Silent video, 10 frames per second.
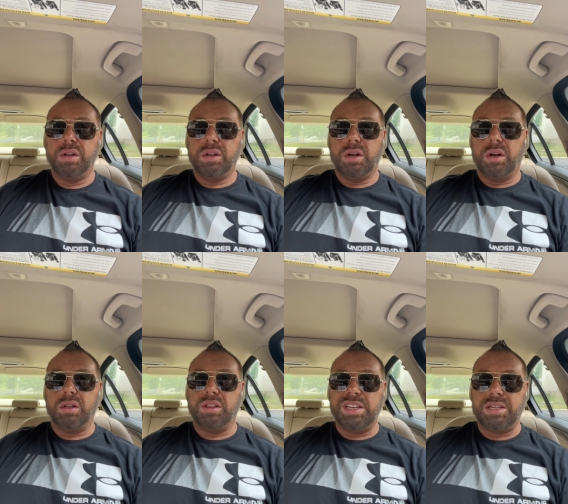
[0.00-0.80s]
uh,
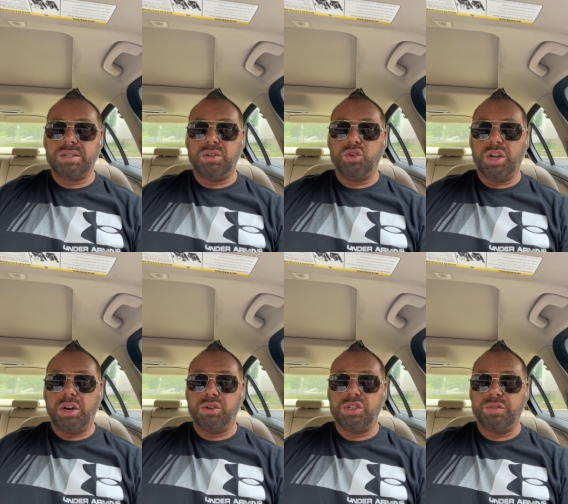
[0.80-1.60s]
leaks in your
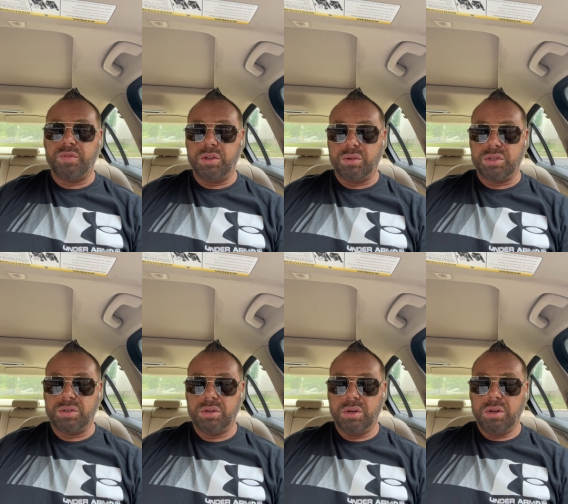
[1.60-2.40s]
energy fields.
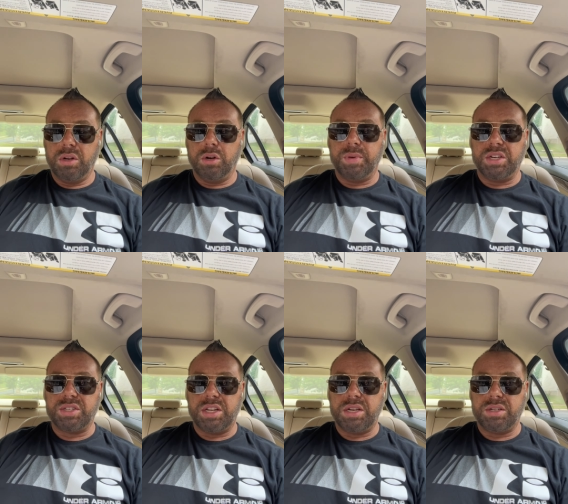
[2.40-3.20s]
You know, because
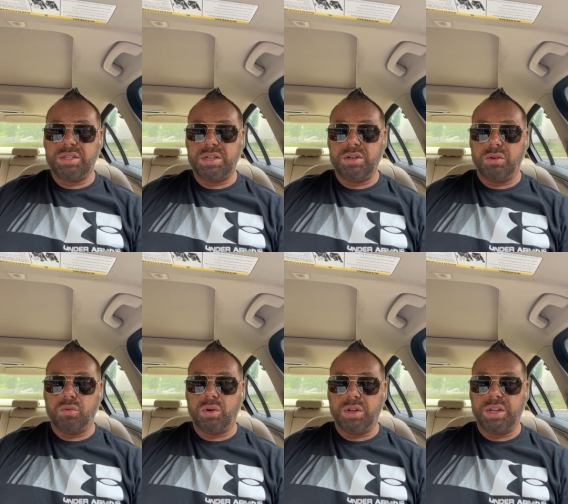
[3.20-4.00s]
they can see your
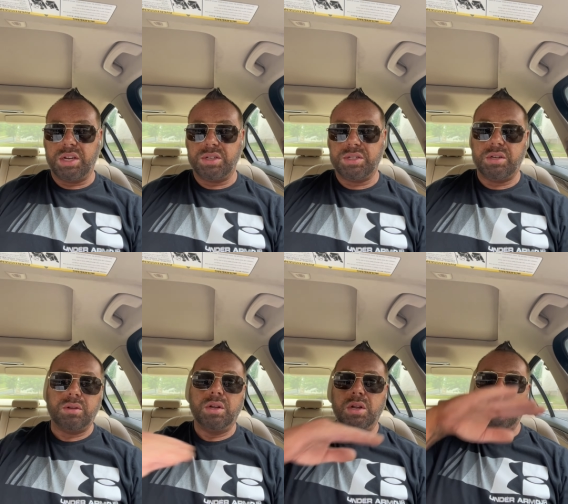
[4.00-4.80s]
aura. They can see,
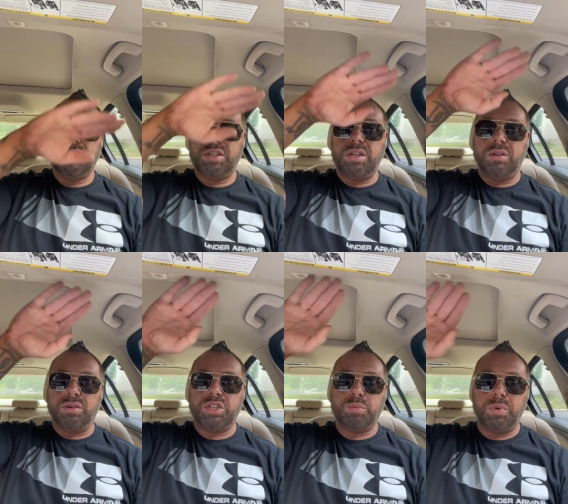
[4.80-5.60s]
see your
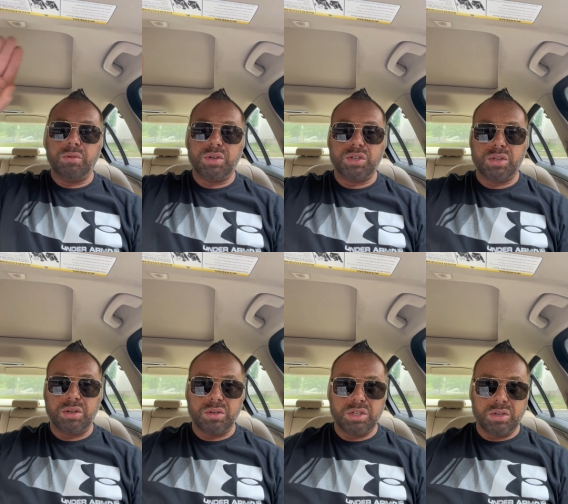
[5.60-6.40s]
spiritual
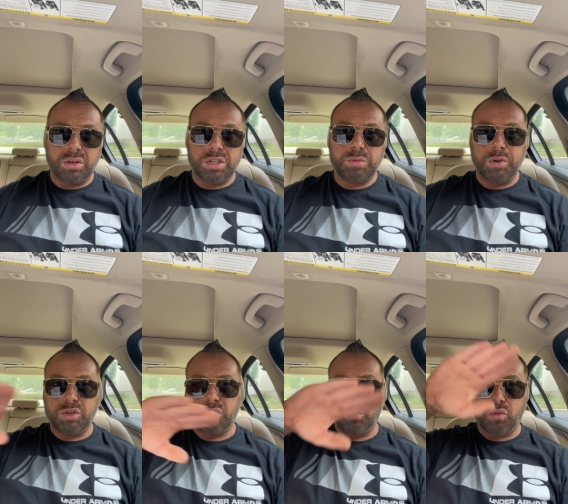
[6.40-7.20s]

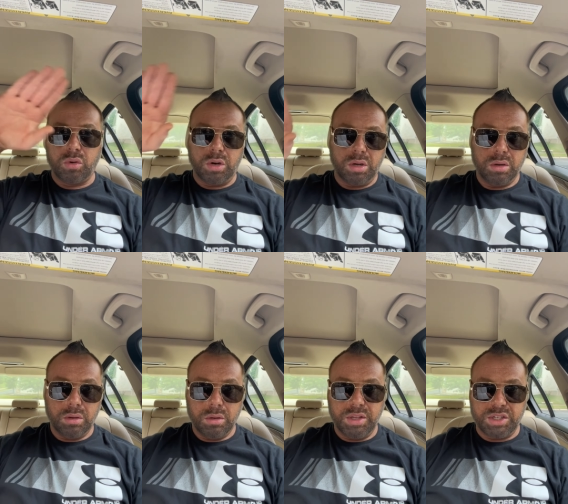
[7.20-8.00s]
spiritual aura
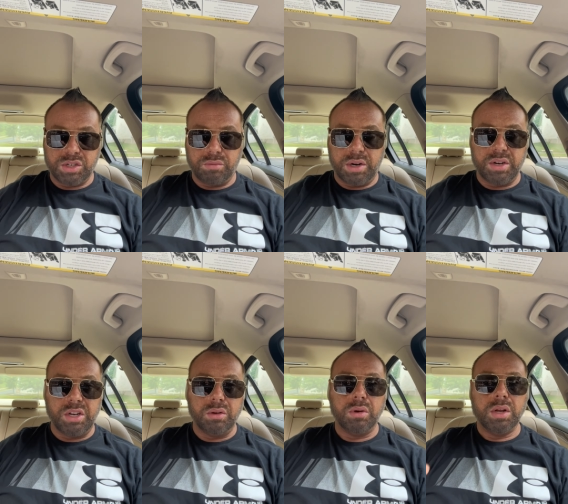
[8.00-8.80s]
that's surrounding
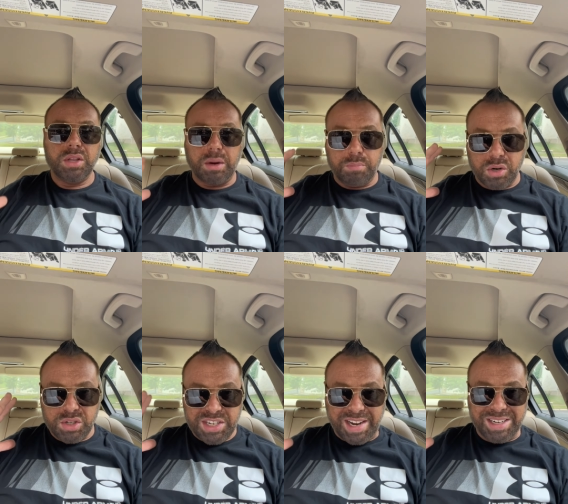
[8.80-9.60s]
you, that
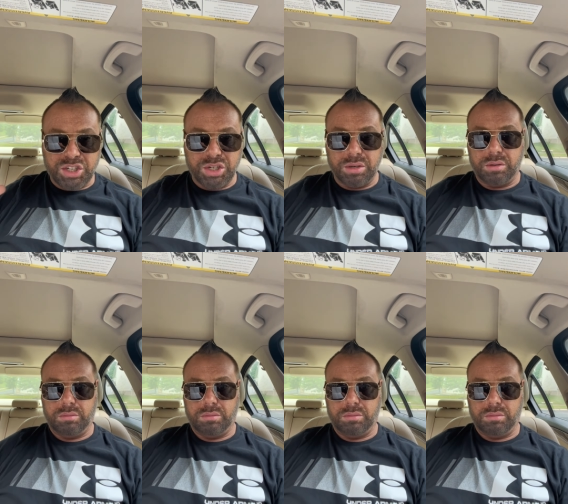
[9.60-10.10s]
protection